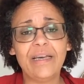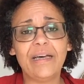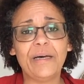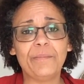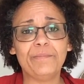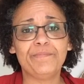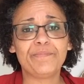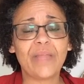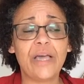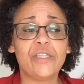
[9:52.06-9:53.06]

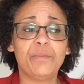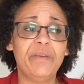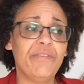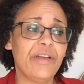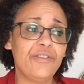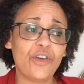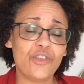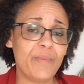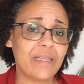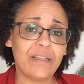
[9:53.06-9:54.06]
I used to be very
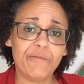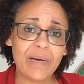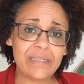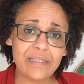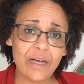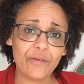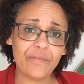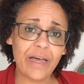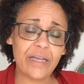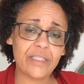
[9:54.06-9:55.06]
judgmental of myself.
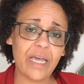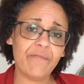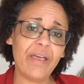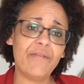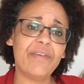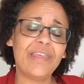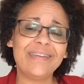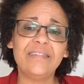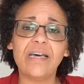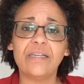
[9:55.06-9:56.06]
I had to have
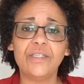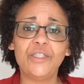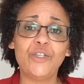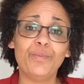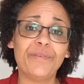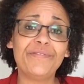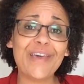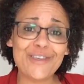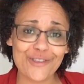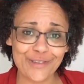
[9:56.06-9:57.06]
everything done to
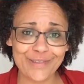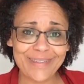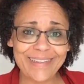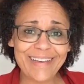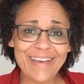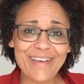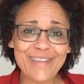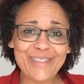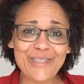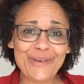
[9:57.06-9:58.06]
perfection.
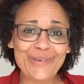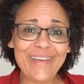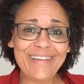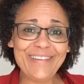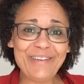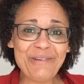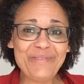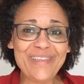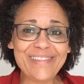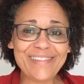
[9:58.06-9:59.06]
So, you know,
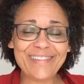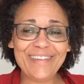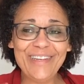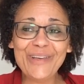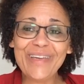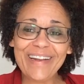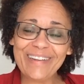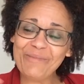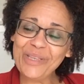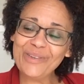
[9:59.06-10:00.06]
this, looking at
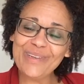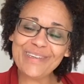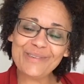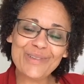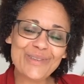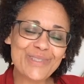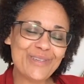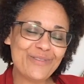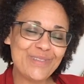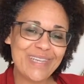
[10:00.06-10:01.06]
it, when you look at all those
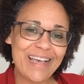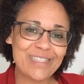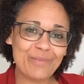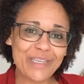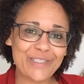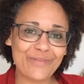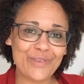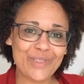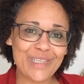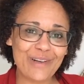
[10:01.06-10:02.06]
different aspects of
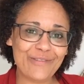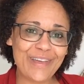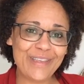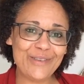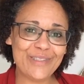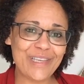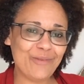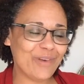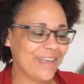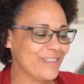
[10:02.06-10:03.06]
yourself and you say,
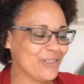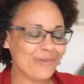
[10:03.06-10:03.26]
well, it's